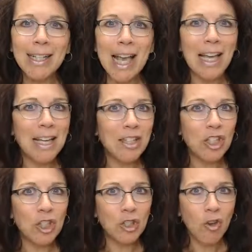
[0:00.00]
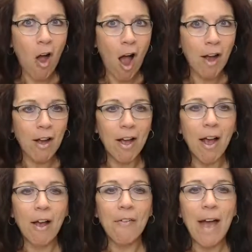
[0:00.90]
taking stock
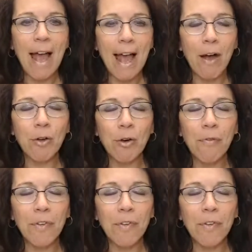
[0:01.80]
of how you're